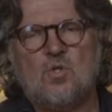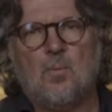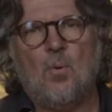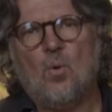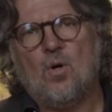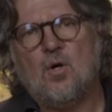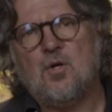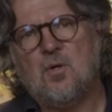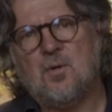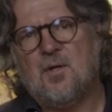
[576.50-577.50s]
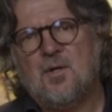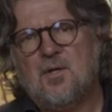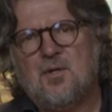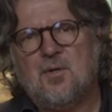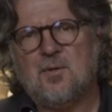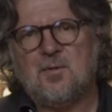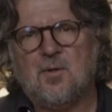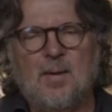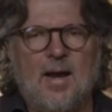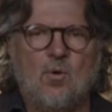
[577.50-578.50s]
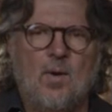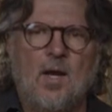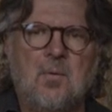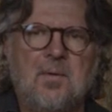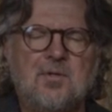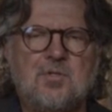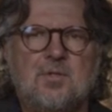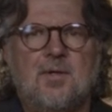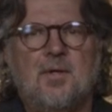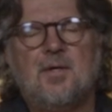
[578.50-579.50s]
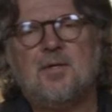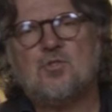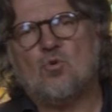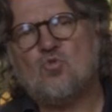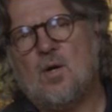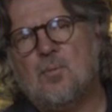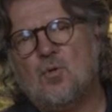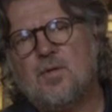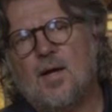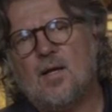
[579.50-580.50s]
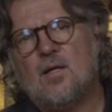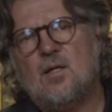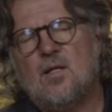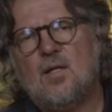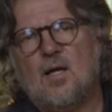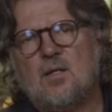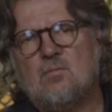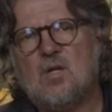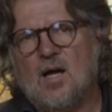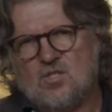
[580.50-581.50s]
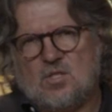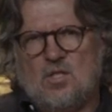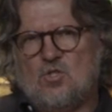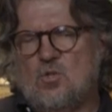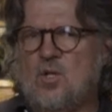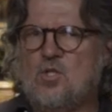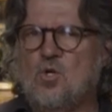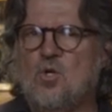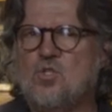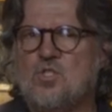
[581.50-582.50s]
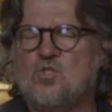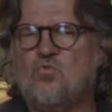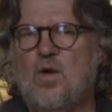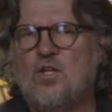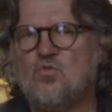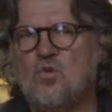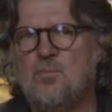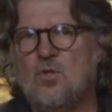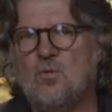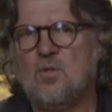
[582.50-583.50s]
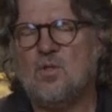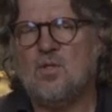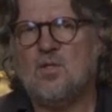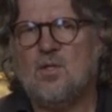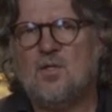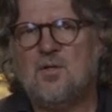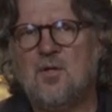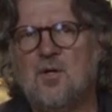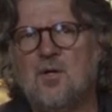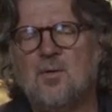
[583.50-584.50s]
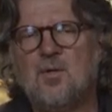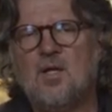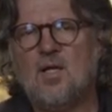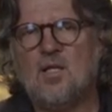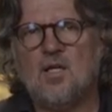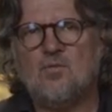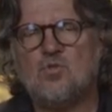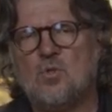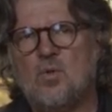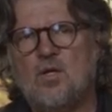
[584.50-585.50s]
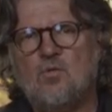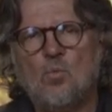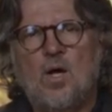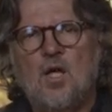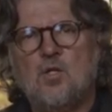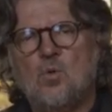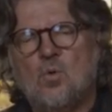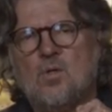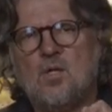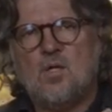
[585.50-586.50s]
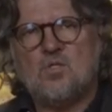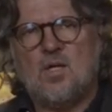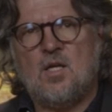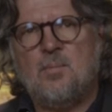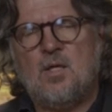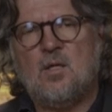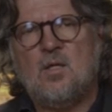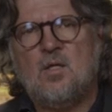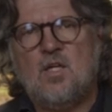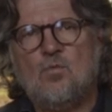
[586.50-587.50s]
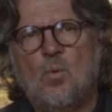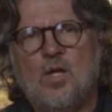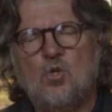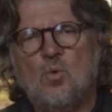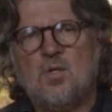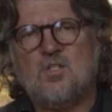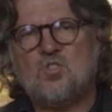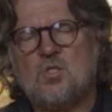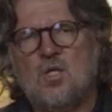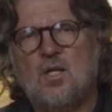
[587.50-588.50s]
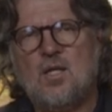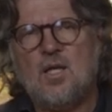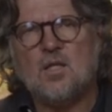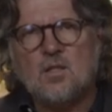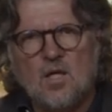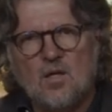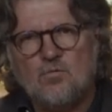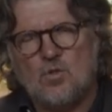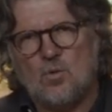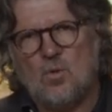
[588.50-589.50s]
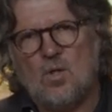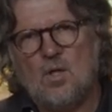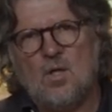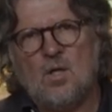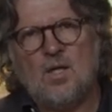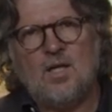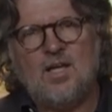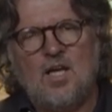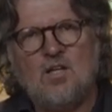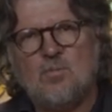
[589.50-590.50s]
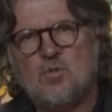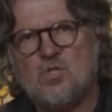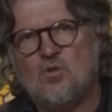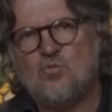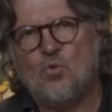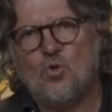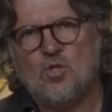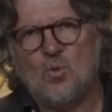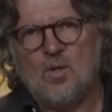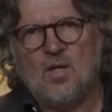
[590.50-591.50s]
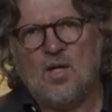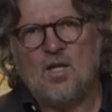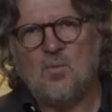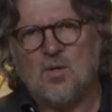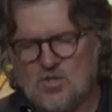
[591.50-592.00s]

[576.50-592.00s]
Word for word: so poor, your, your, your background is, is so troubled that, that God sees you and he turns his face from you? No, he loves you. Even while you were his enemy, even while you were in sin, he loved you and he gave himself for you and